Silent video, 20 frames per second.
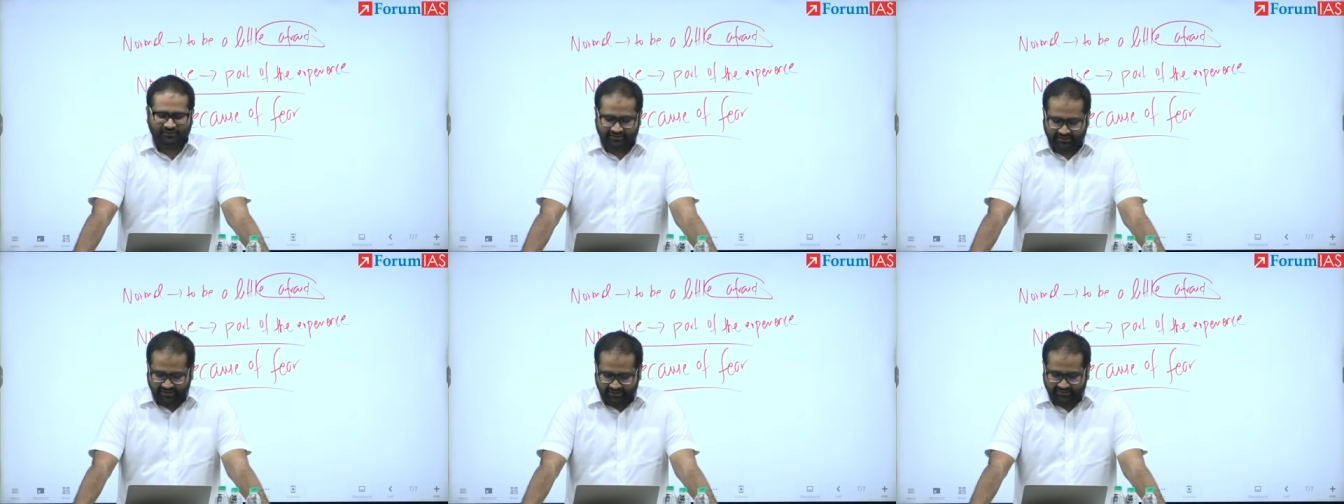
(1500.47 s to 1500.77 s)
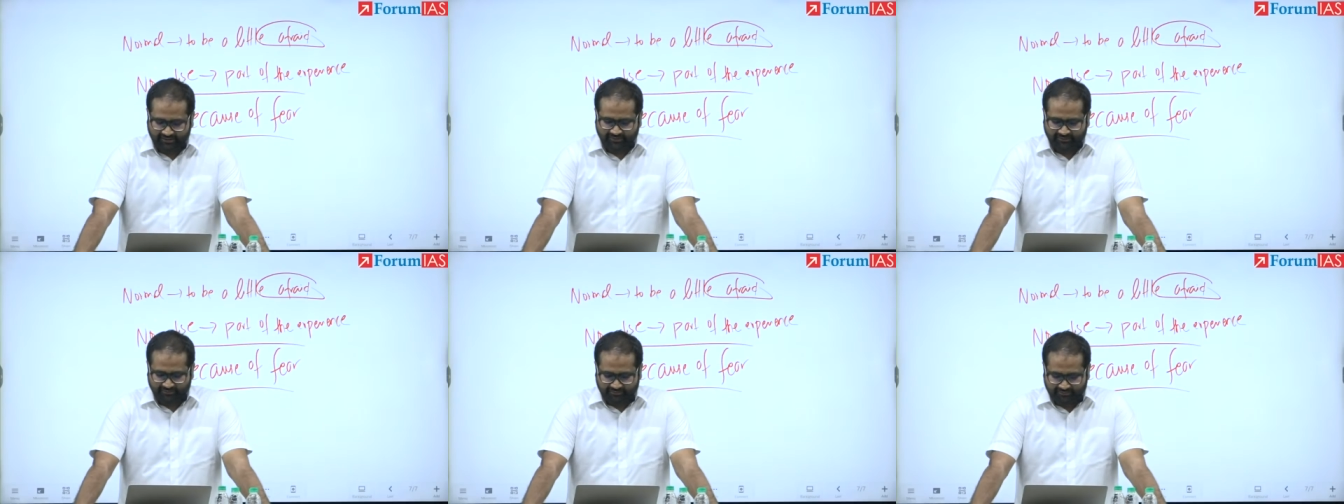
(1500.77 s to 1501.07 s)

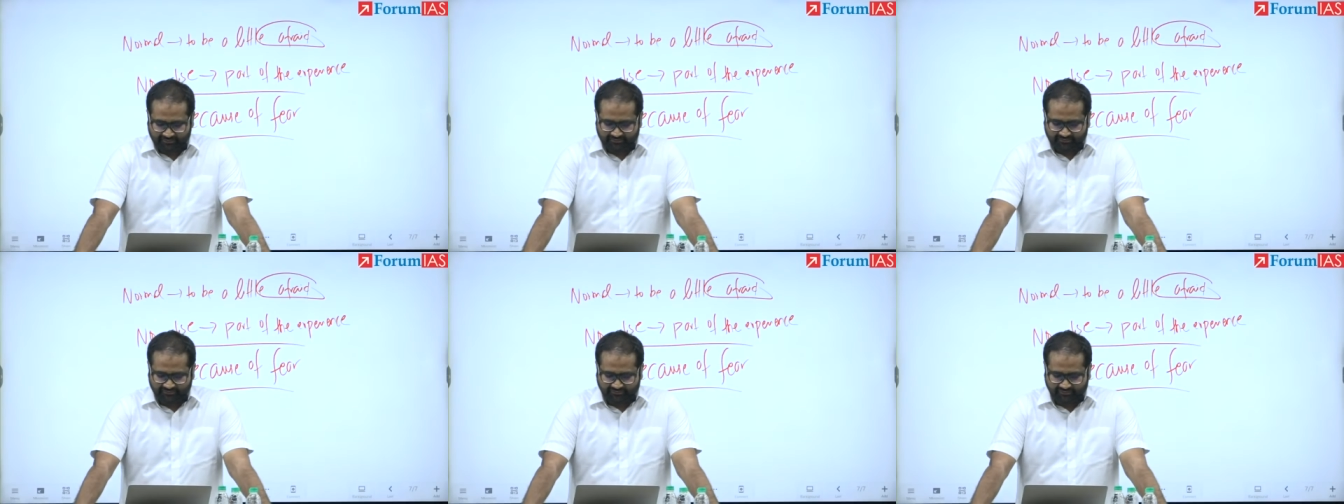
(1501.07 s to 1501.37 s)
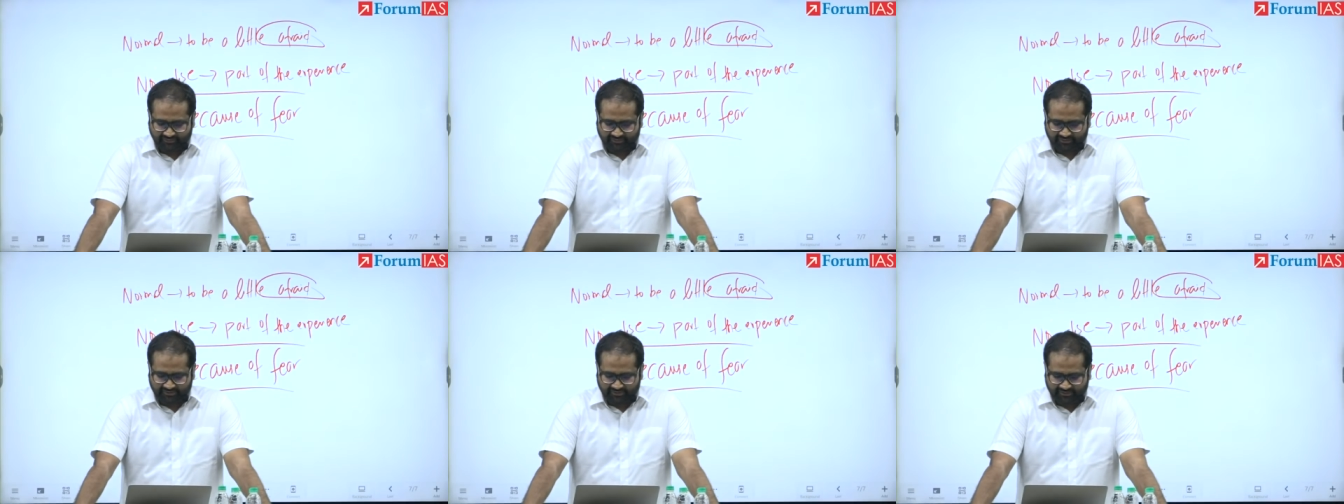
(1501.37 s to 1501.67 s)
Thank you
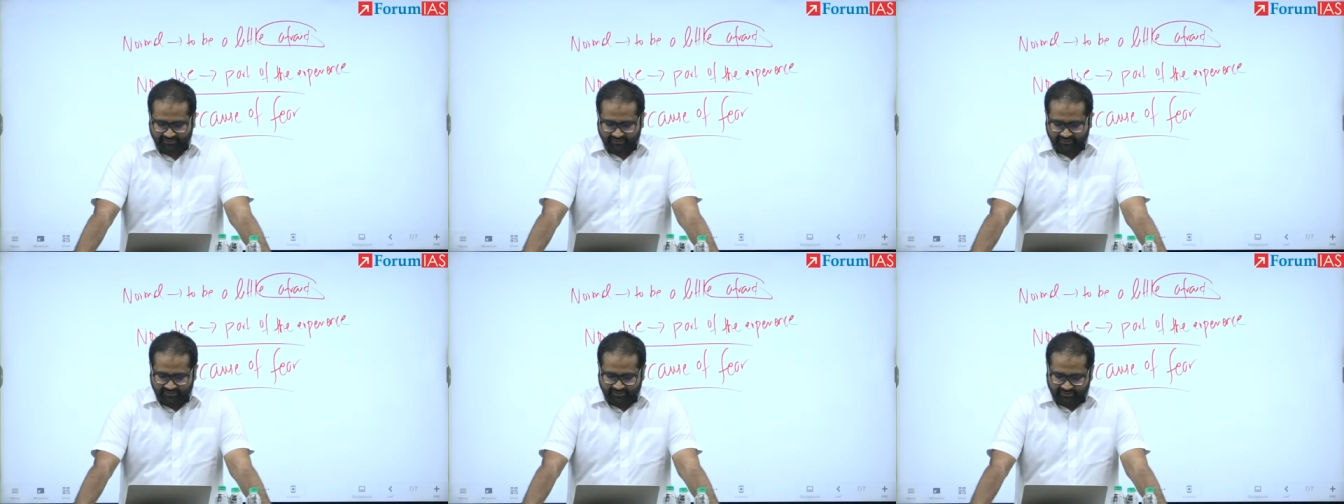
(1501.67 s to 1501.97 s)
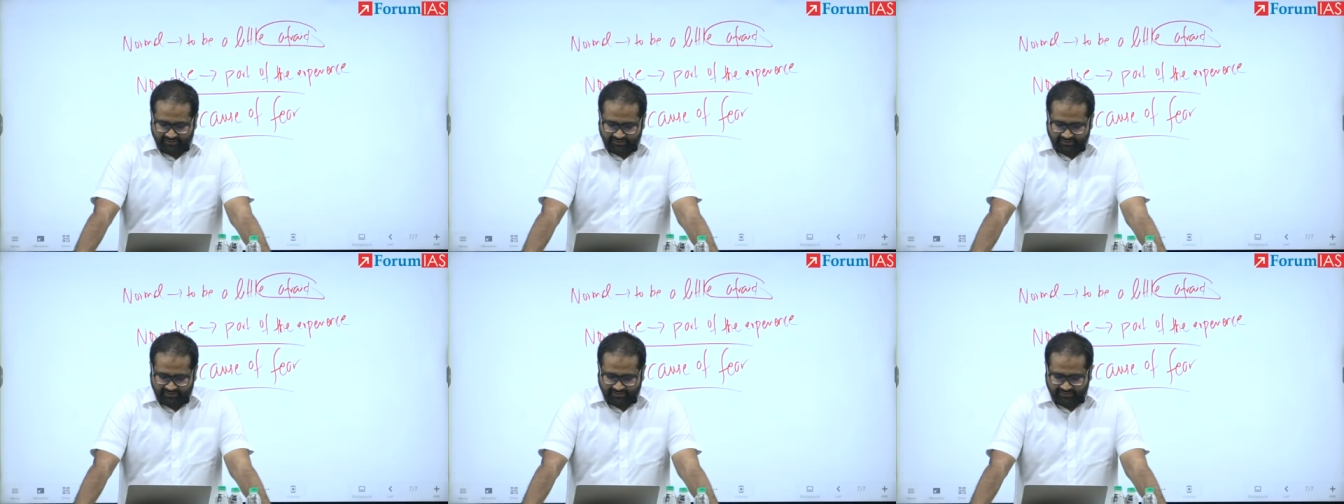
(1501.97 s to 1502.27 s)
for.
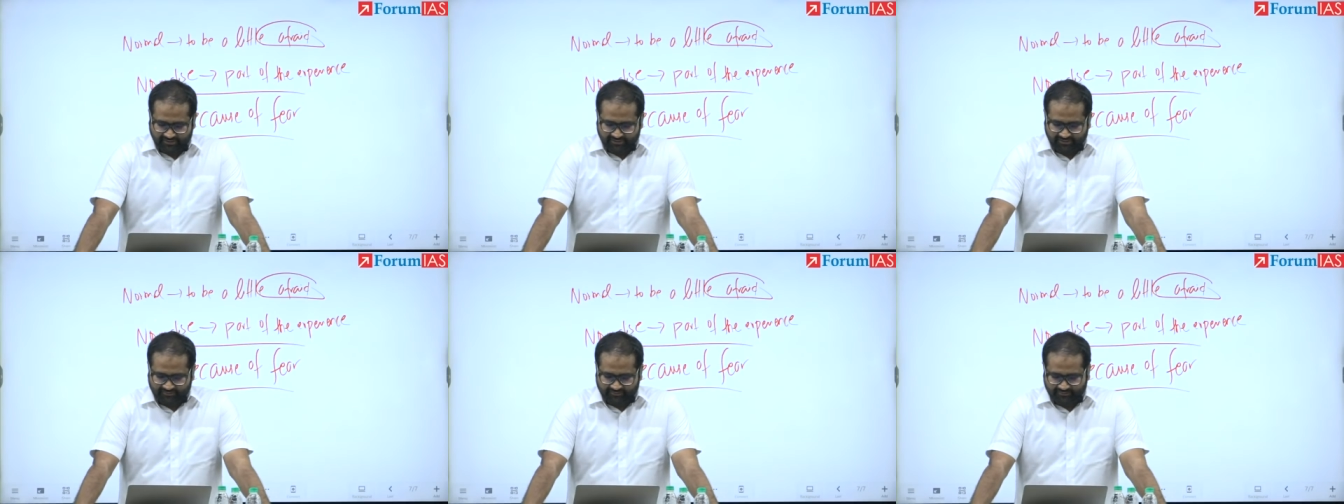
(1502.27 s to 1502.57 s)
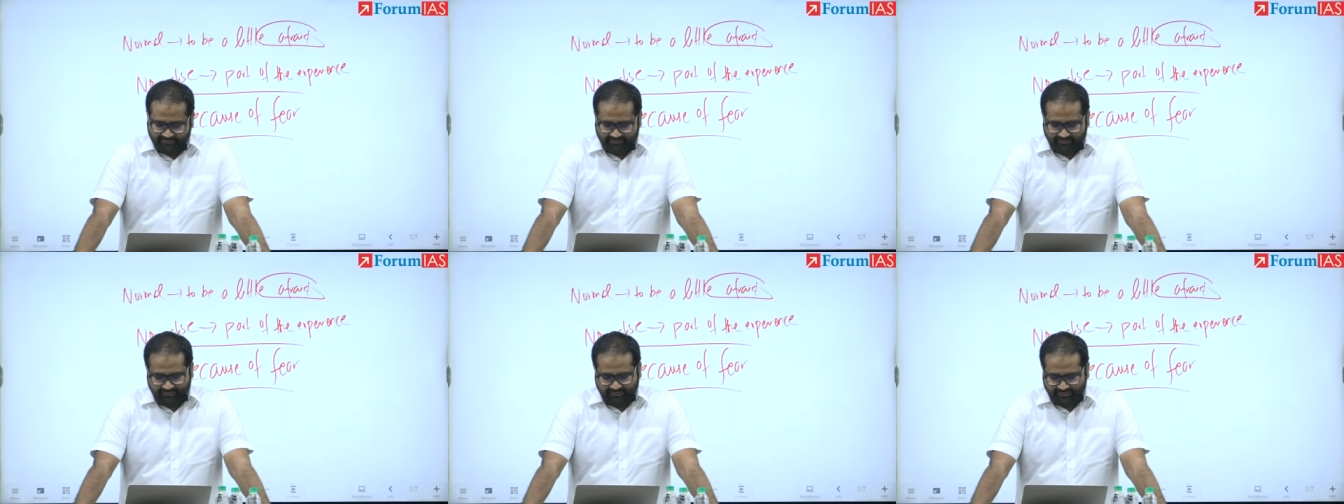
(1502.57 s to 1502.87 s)

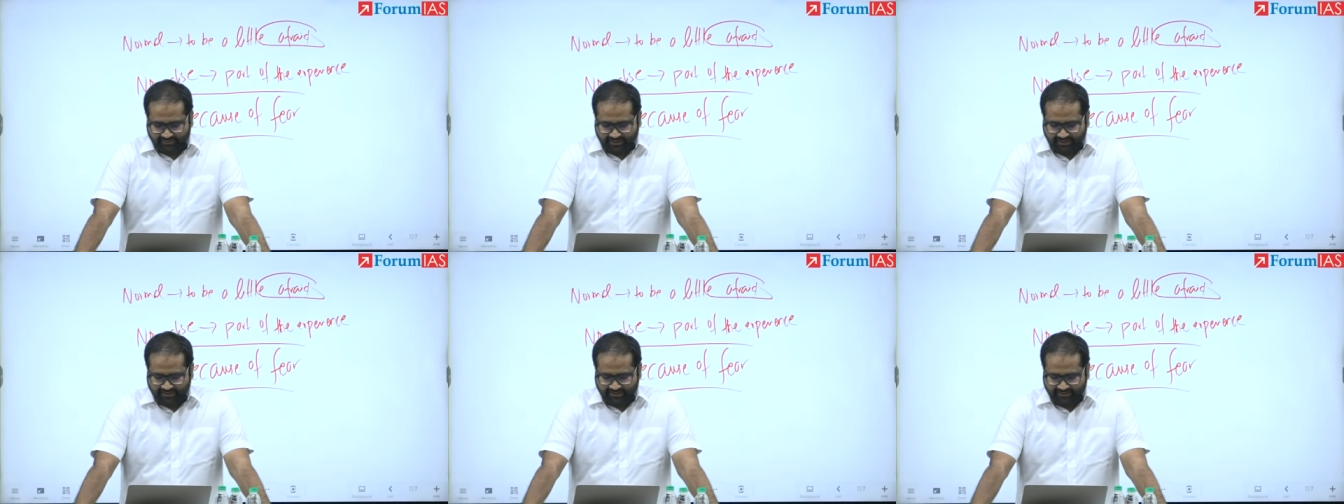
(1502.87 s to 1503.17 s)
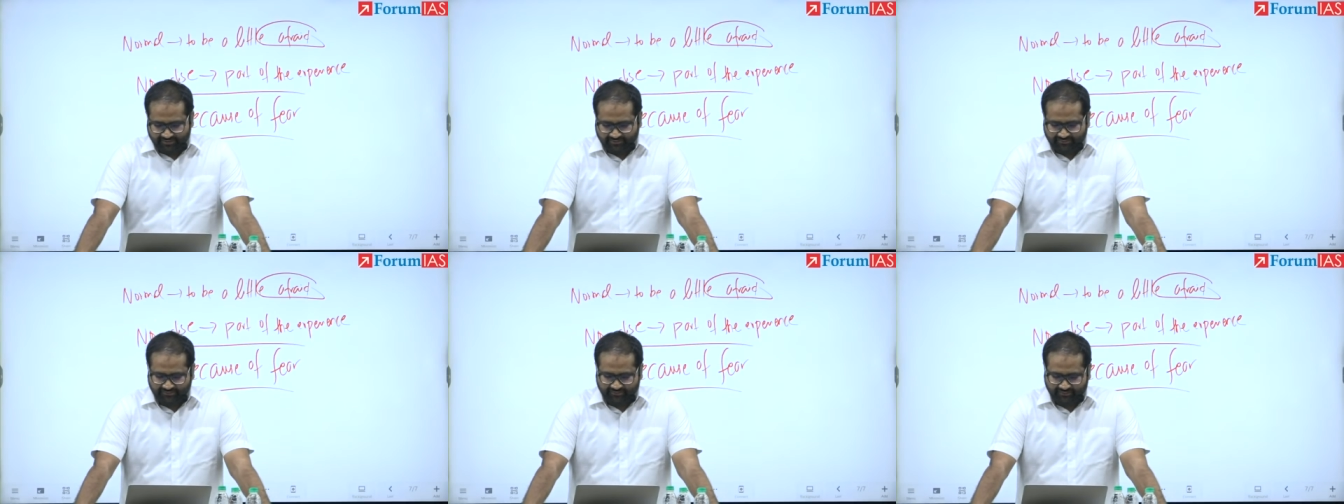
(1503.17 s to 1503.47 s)
Um, okay,
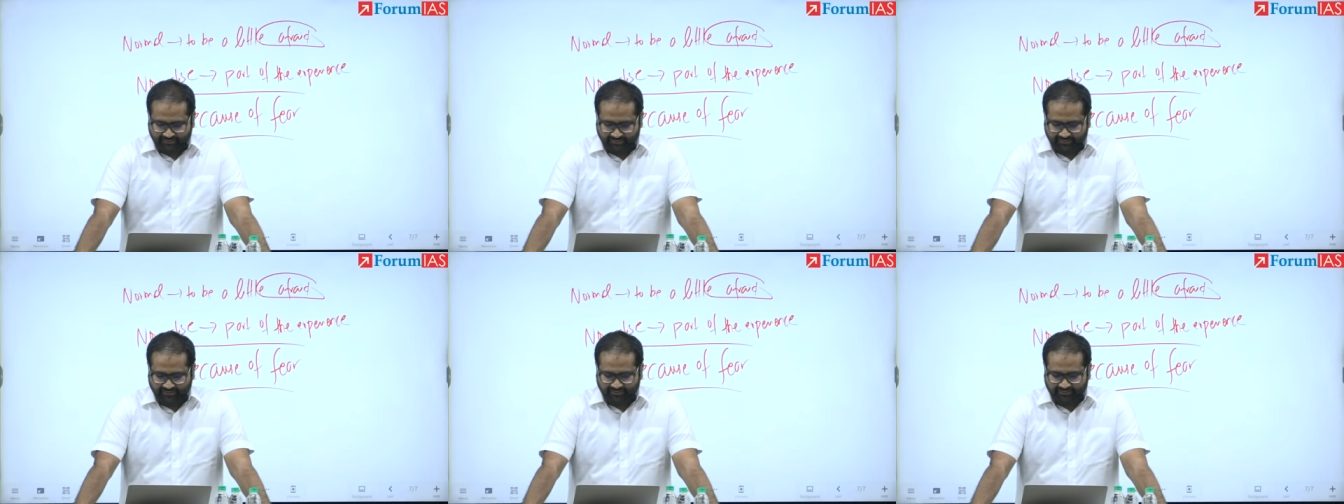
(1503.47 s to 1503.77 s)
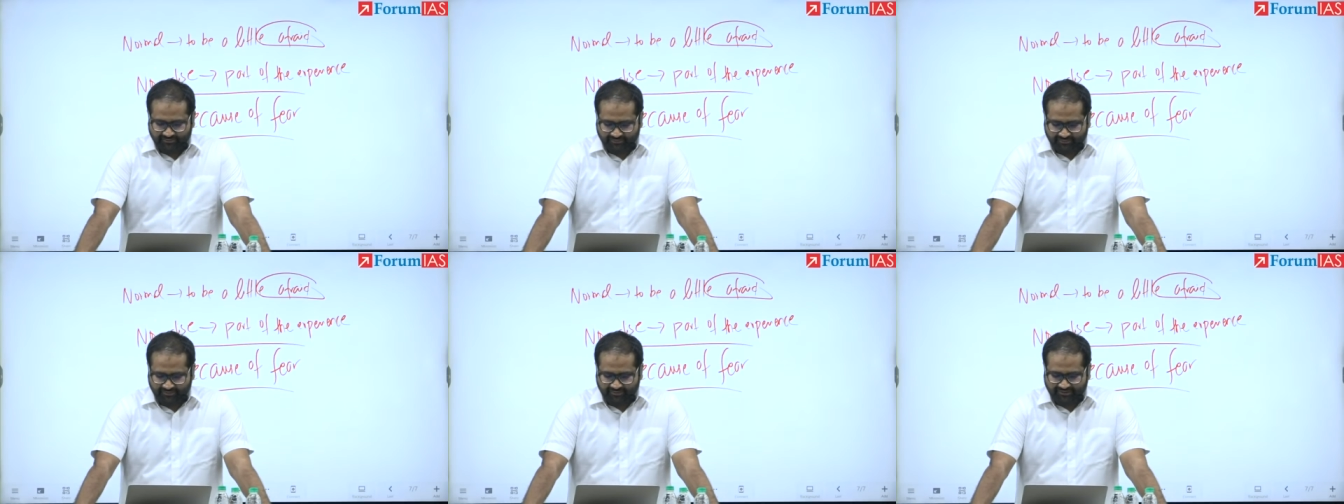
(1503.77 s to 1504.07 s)
so you
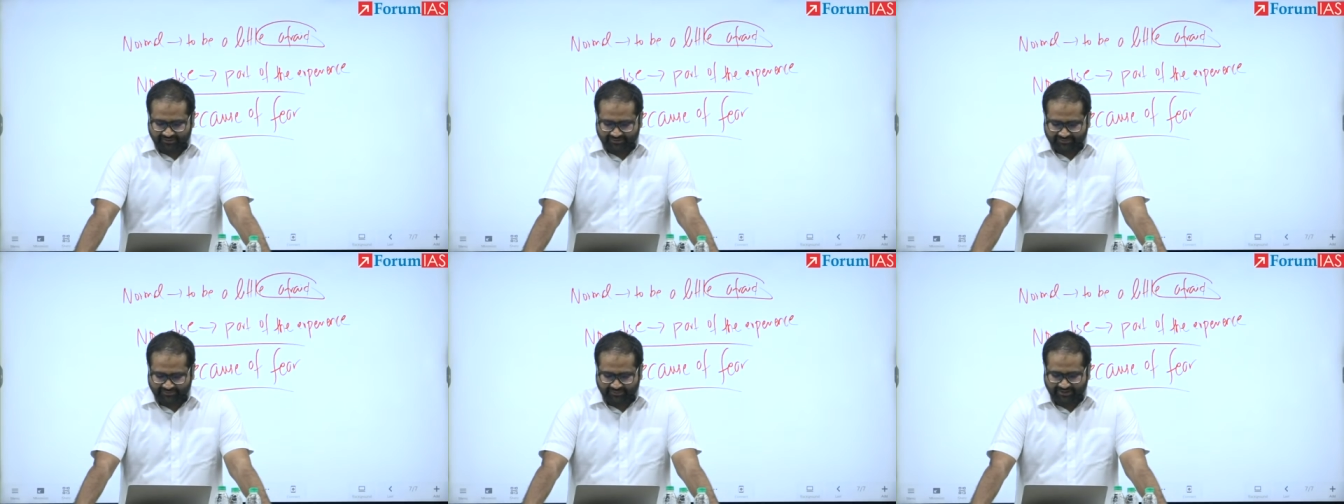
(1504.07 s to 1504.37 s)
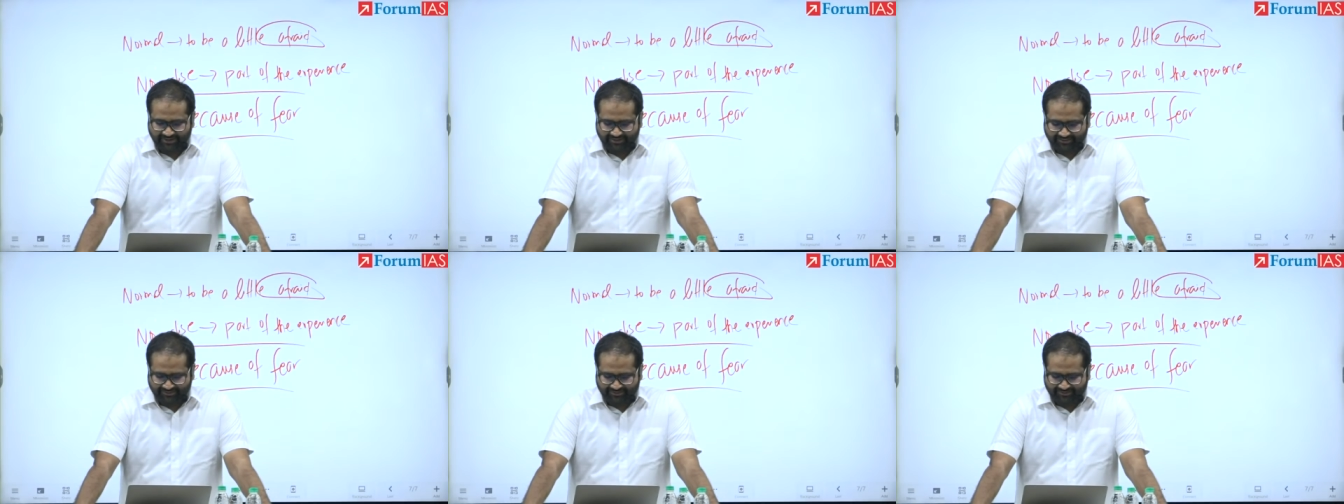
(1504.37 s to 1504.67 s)
also got the
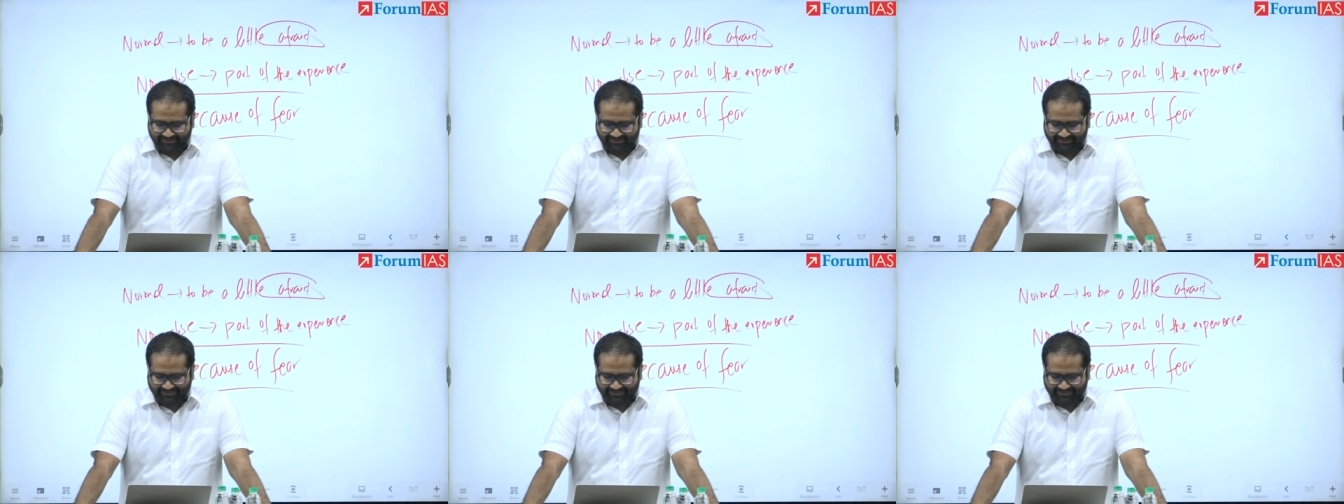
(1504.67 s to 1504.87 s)
spelling wrong.